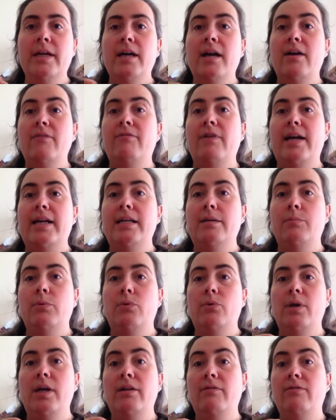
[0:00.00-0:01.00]

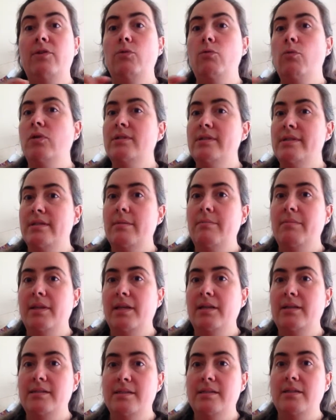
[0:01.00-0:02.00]
available if you want
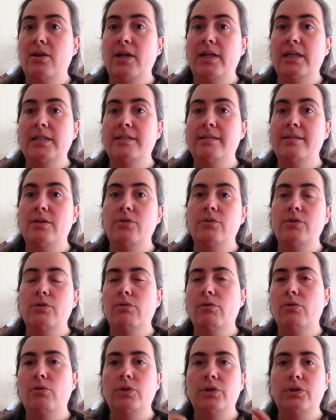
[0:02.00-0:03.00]
something slightly sooner,
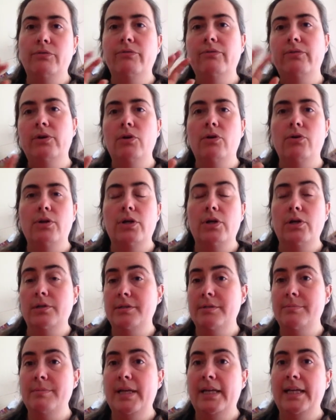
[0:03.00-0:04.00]
or you've forgotten a
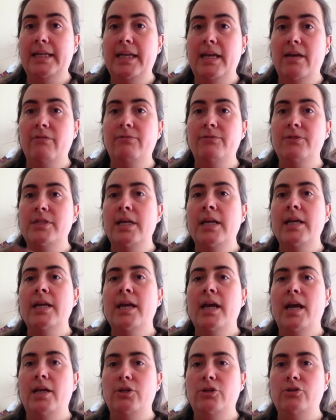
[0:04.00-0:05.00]
last minute gift
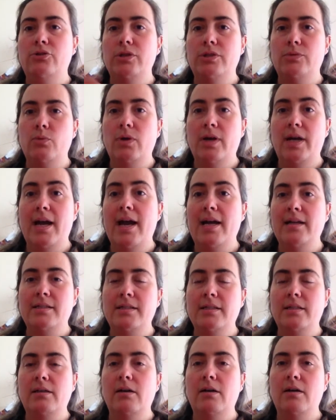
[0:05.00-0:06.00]
and you just want to add to
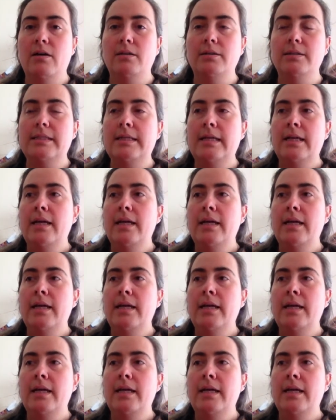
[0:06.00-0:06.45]
cart.